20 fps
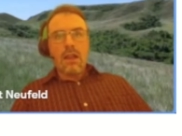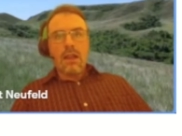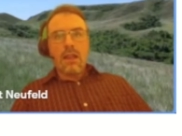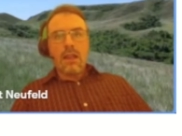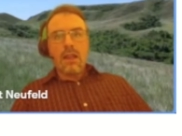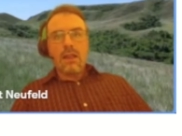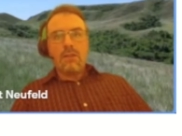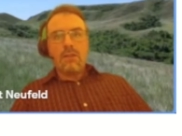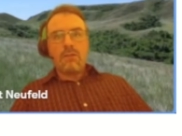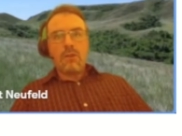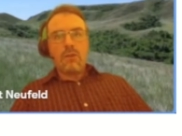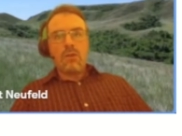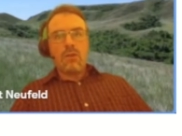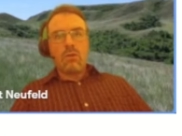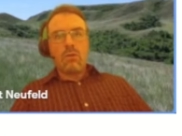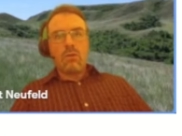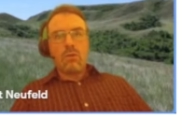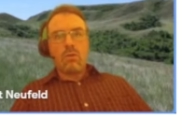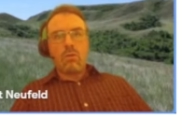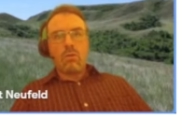If you
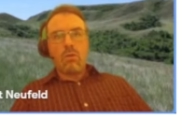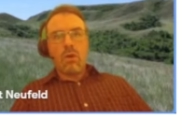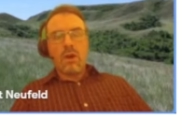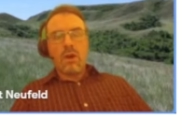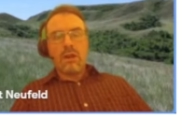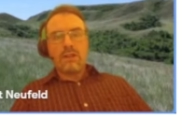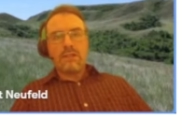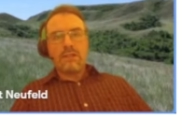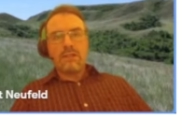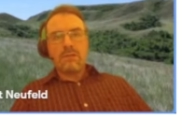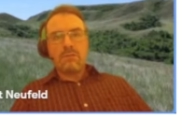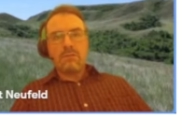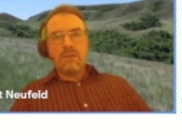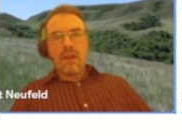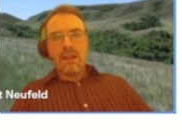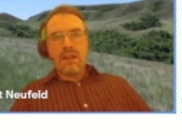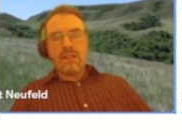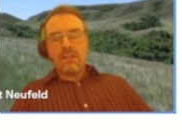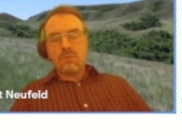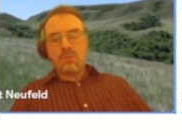don't want
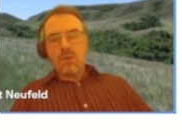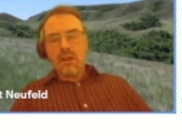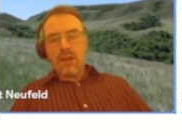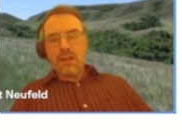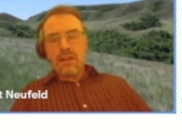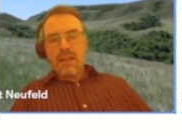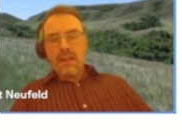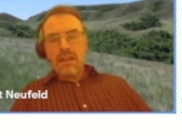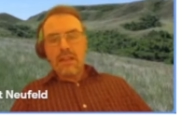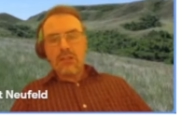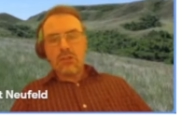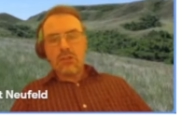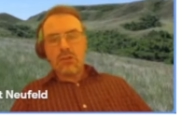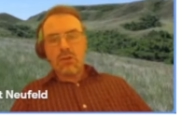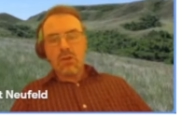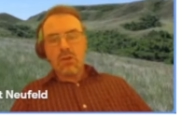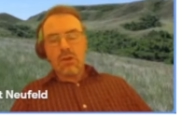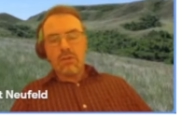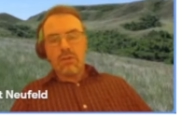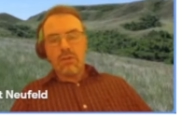that spreading nature,
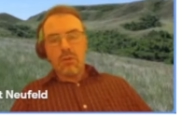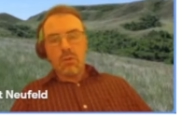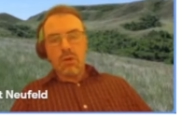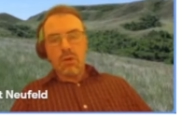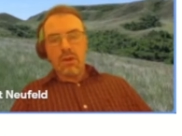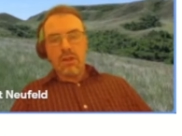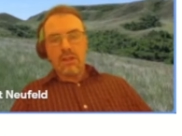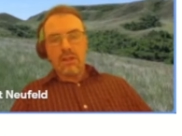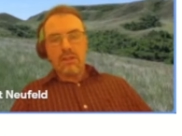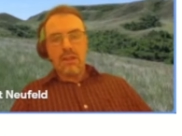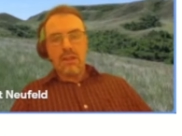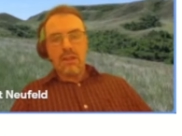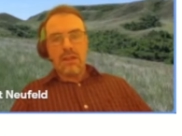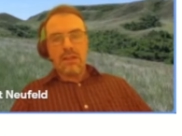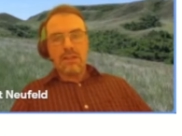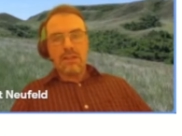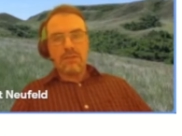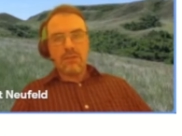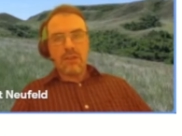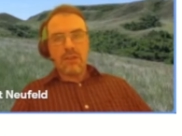or if you want a
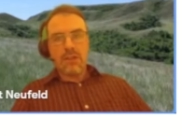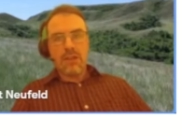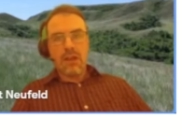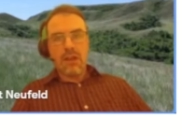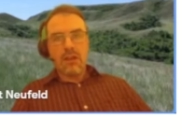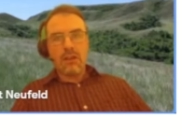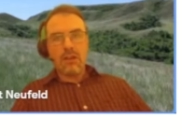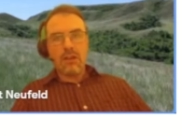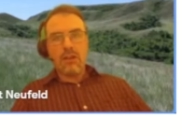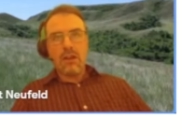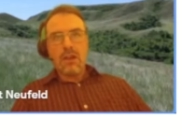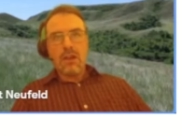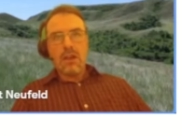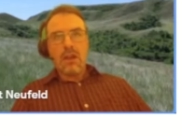different color,